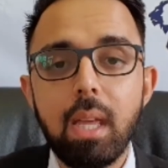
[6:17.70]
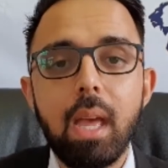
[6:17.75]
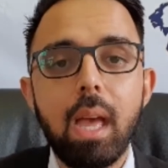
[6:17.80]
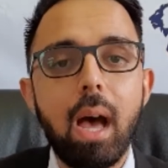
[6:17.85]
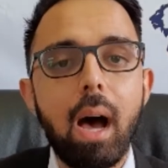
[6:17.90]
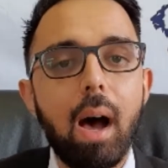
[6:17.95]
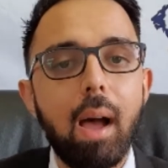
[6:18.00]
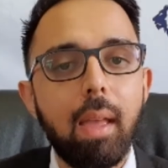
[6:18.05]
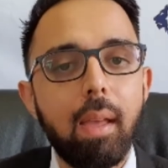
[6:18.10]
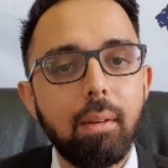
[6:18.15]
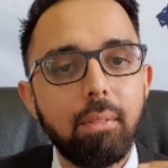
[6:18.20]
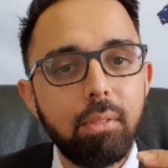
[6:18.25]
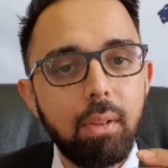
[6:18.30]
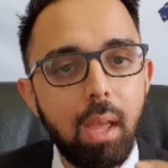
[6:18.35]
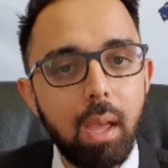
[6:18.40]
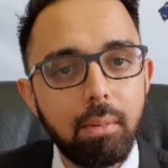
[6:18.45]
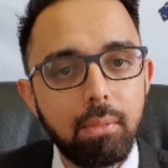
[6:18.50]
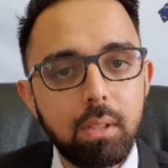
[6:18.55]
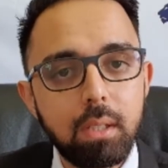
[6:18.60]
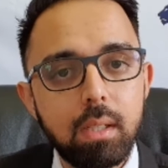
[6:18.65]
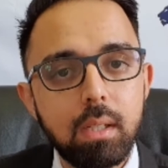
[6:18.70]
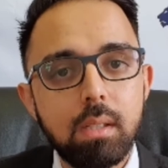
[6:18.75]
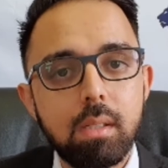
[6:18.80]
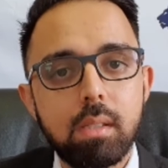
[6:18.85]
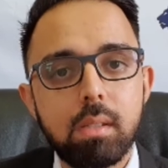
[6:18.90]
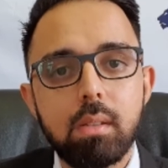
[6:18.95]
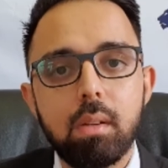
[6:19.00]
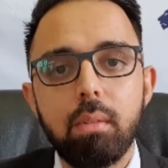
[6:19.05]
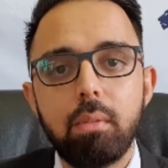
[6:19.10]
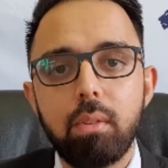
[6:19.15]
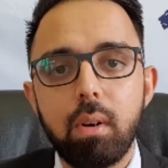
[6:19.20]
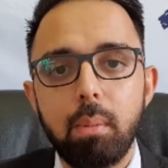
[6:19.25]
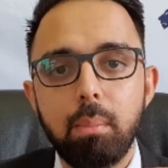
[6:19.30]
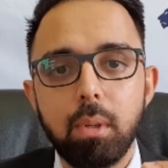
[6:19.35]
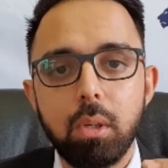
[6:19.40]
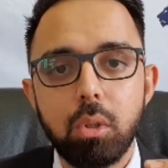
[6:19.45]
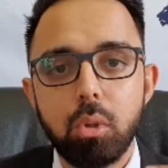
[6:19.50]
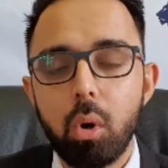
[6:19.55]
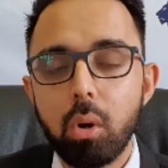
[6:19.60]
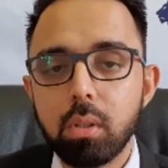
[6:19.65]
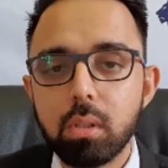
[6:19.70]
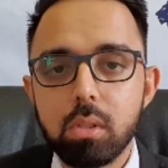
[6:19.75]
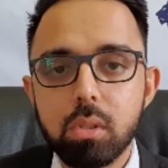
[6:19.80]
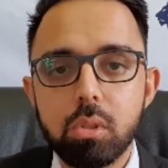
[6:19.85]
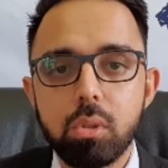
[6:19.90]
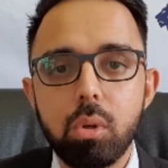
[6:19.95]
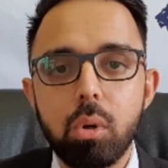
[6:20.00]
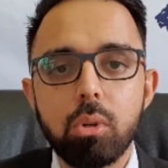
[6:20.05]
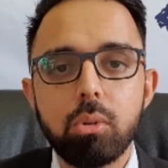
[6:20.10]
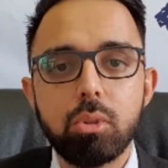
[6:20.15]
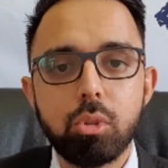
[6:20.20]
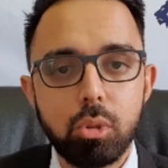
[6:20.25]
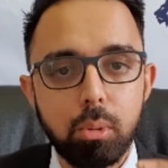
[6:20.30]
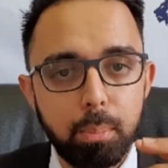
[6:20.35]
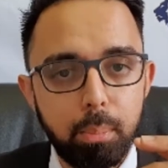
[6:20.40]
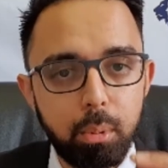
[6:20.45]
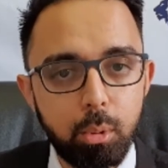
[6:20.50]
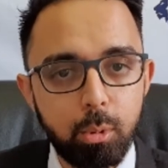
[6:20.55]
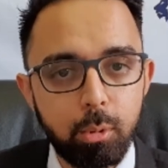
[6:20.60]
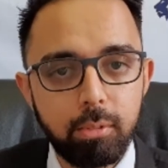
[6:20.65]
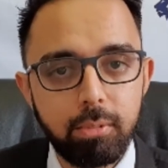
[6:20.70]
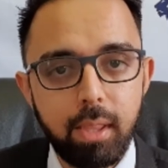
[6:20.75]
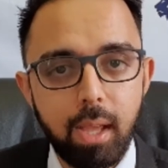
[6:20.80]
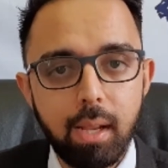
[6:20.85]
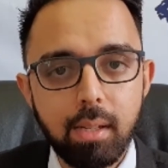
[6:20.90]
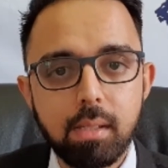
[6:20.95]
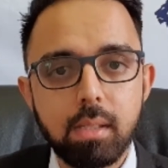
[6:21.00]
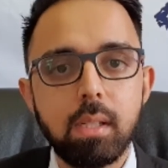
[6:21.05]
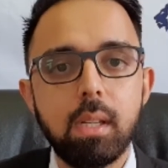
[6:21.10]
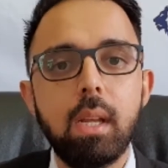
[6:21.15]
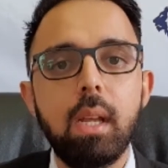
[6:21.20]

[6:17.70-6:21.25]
I have evidence from a doctor's note to prove that,